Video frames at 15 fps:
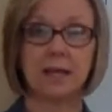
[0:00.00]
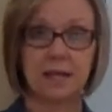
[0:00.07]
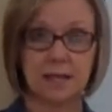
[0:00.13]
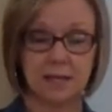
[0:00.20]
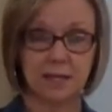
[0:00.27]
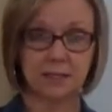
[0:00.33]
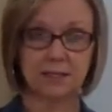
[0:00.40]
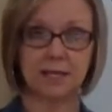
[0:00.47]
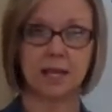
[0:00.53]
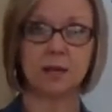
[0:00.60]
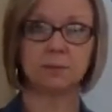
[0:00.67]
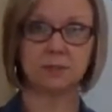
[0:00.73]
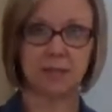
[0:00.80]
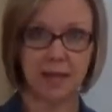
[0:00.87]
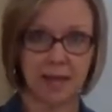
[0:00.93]
He
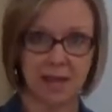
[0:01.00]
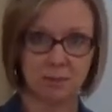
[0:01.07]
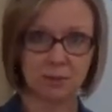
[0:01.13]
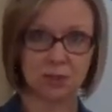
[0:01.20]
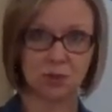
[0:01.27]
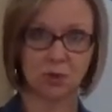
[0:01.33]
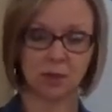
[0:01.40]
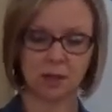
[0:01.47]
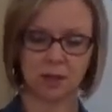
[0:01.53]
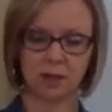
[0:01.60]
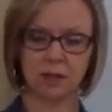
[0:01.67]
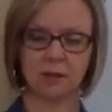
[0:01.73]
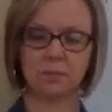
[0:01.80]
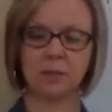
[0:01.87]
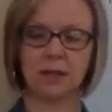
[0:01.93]
accepts. Haman's going to
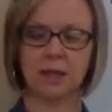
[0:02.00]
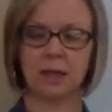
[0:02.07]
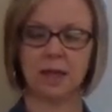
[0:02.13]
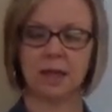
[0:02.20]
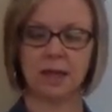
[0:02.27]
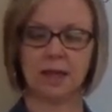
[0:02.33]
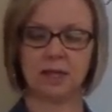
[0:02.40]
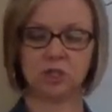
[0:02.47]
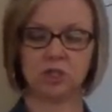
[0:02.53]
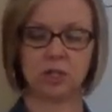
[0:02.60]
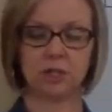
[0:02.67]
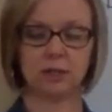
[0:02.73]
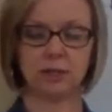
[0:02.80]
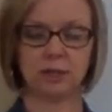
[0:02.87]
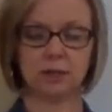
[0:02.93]
come, and she
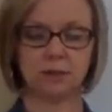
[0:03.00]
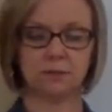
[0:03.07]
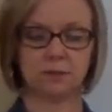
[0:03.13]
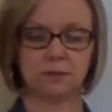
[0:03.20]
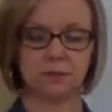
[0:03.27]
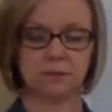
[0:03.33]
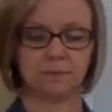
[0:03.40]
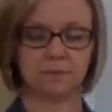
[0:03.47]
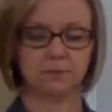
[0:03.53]
leaves.